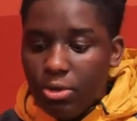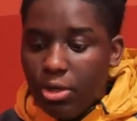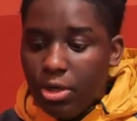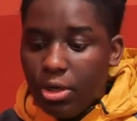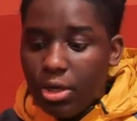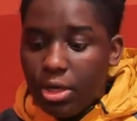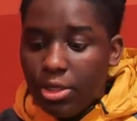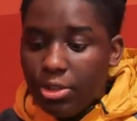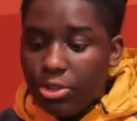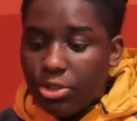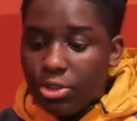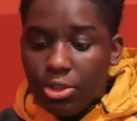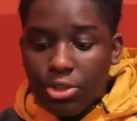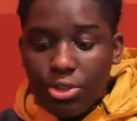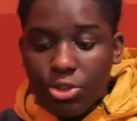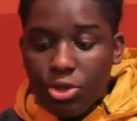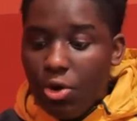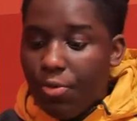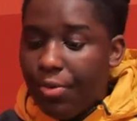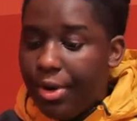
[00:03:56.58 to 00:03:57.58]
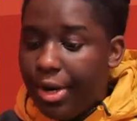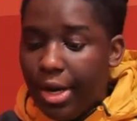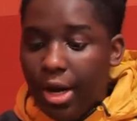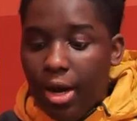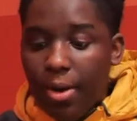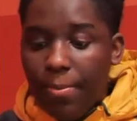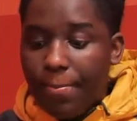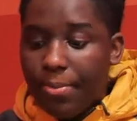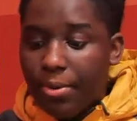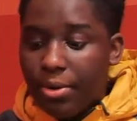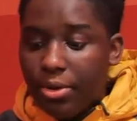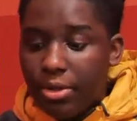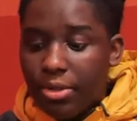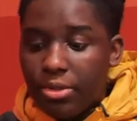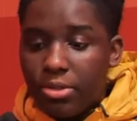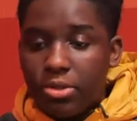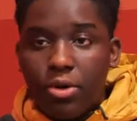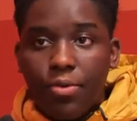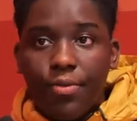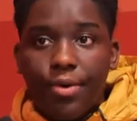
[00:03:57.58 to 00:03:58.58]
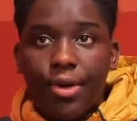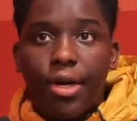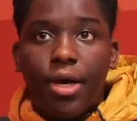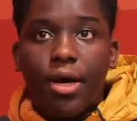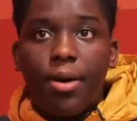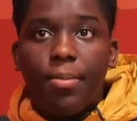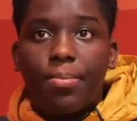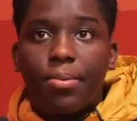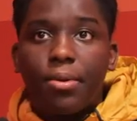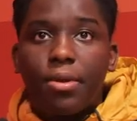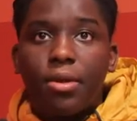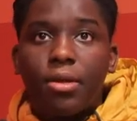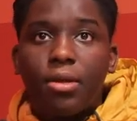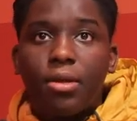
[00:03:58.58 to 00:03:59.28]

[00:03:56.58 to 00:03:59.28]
look, it's going up. It's going up.